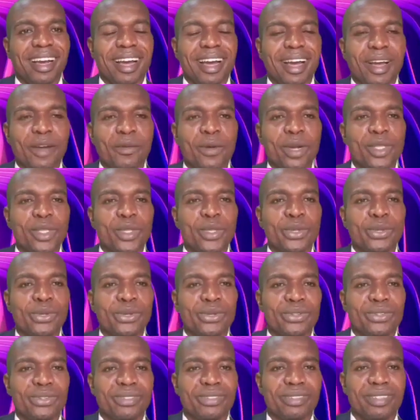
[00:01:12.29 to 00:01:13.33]
I want
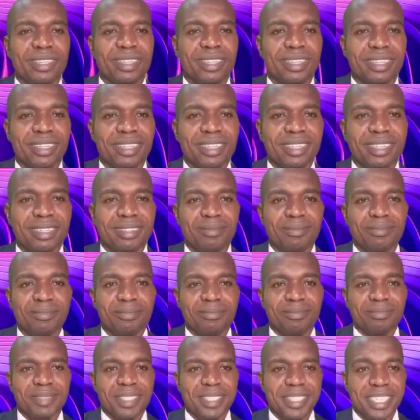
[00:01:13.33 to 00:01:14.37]
to
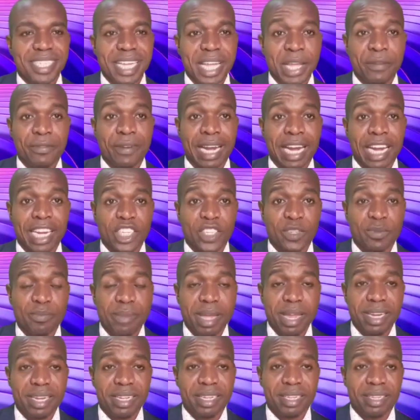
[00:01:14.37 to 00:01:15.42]
save as
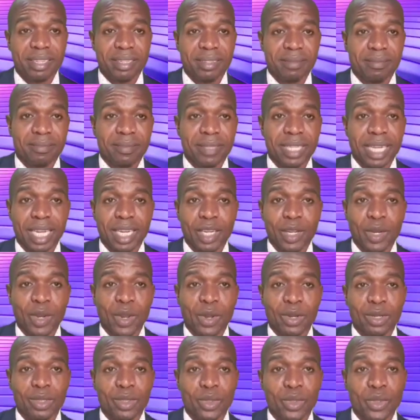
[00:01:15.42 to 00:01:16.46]
many that the
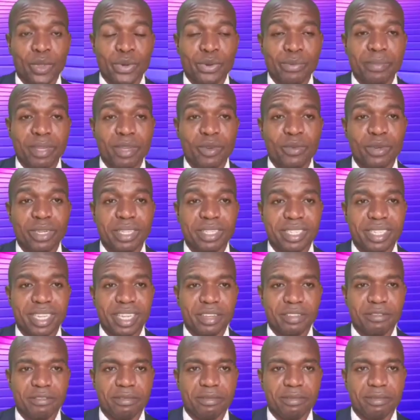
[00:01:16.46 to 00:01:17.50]
Lord through me will
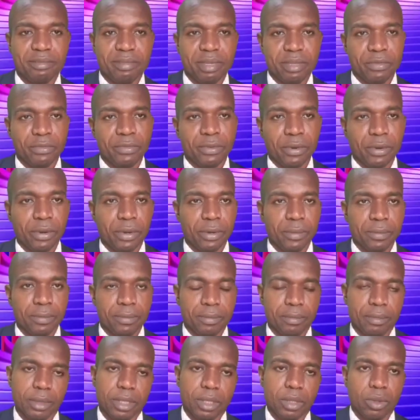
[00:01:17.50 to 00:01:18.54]
save before
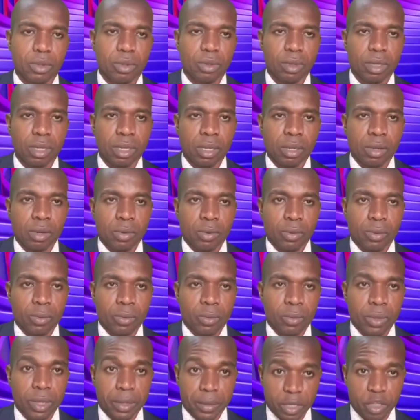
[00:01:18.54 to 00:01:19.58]

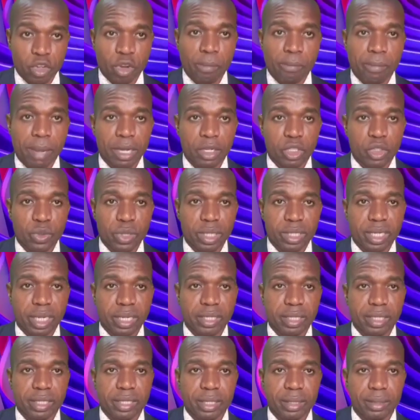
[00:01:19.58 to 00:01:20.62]
we return back to
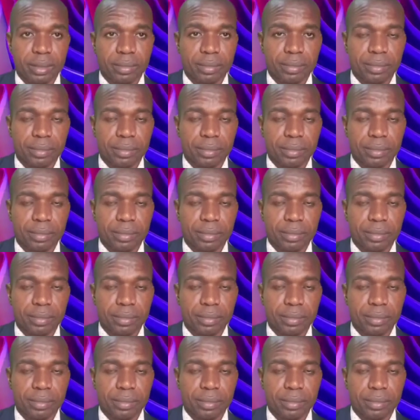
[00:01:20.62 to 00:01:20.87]
eternity.